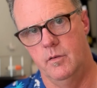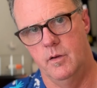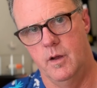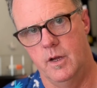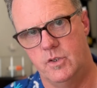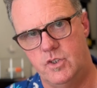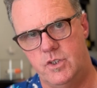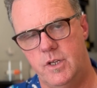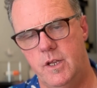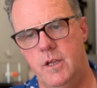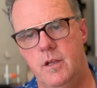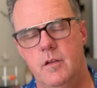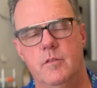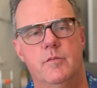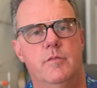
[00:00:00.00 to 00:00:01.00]

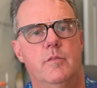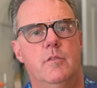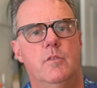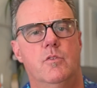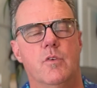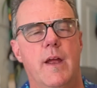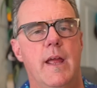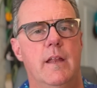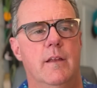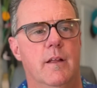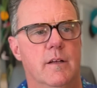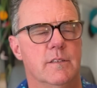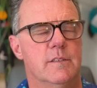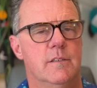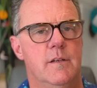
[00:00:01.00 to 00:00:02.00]
achieve
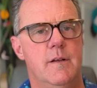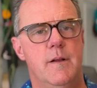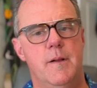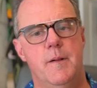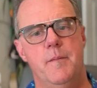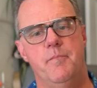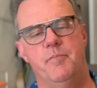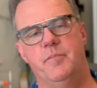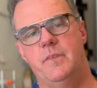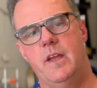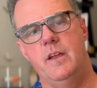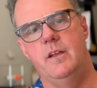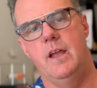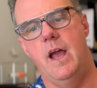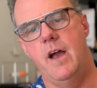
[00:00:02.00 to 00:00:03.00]
greatness.
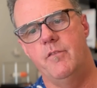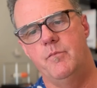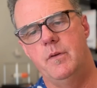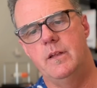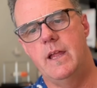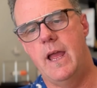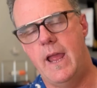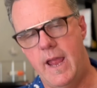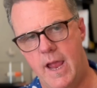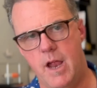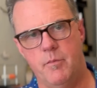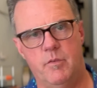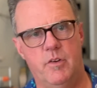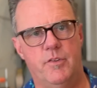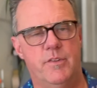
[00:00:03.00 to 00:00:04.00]
They have been
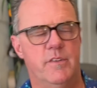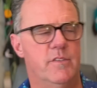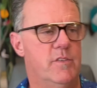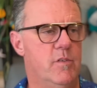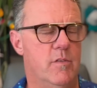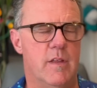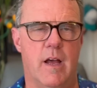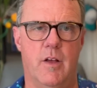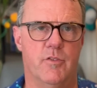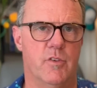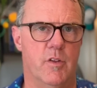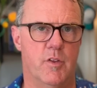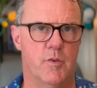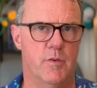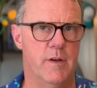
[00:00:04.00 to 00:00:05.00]
hammered since
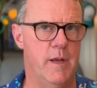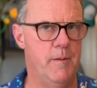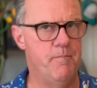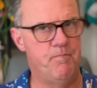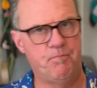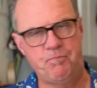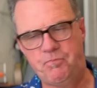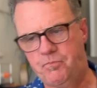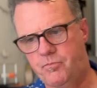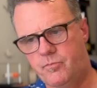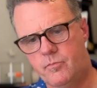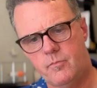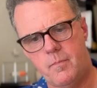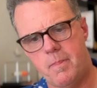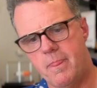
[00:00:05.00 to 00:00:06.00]
2003,
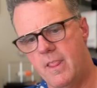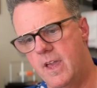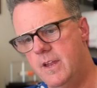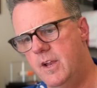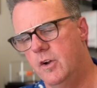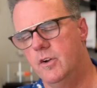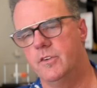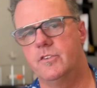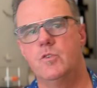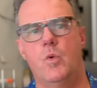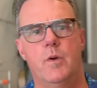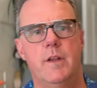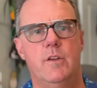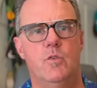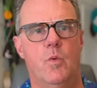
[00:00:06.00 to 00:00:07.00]
and here it's
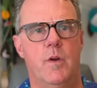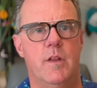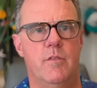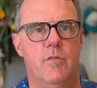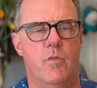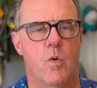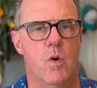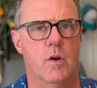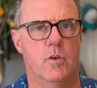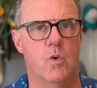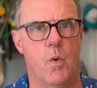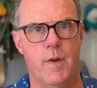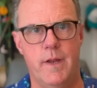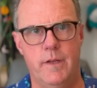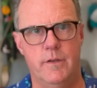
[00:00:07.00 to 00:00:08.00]
2024,
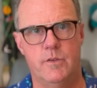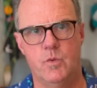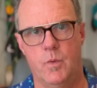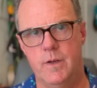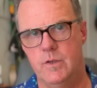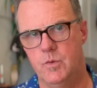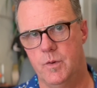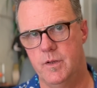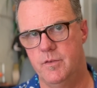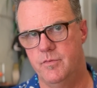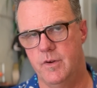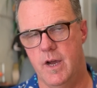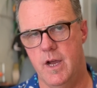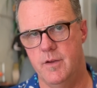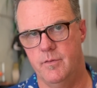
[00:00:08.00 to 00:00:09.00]
going into
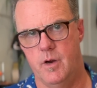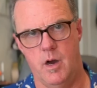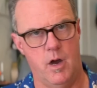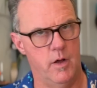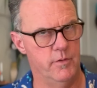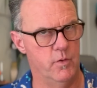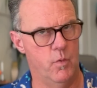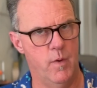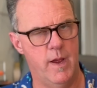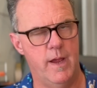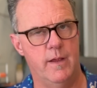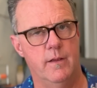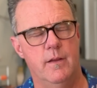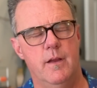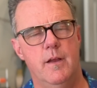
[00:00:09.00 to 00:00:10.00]
2025, on the way.
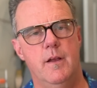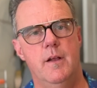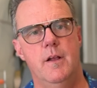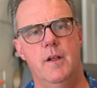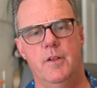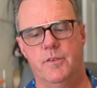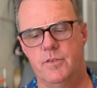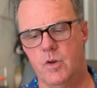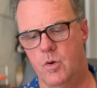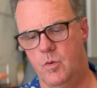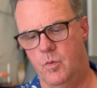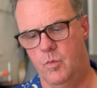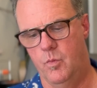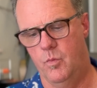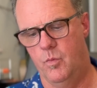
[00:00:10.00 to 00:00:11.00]

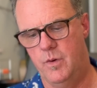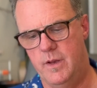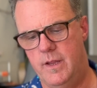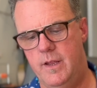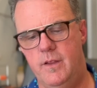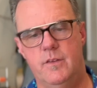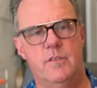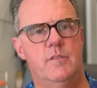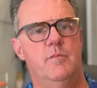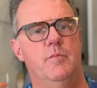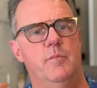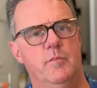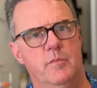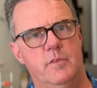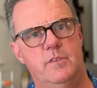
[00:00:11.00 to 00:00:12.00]
So when he's
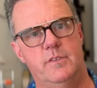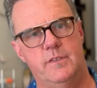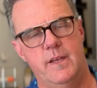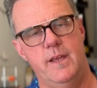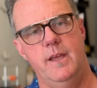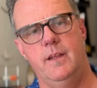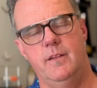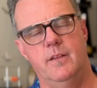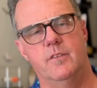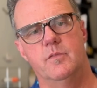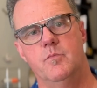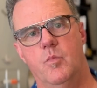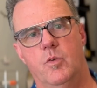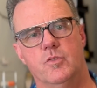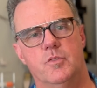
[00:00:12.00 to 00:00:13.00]
saying this
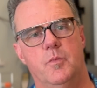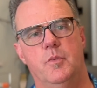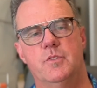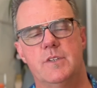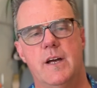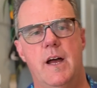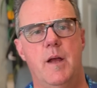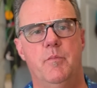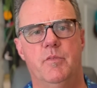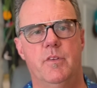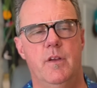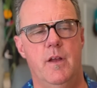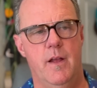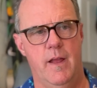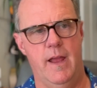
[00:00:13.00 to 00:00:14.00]
multiple times,
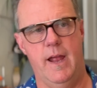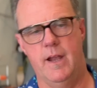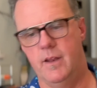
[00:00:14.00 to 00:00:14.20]
and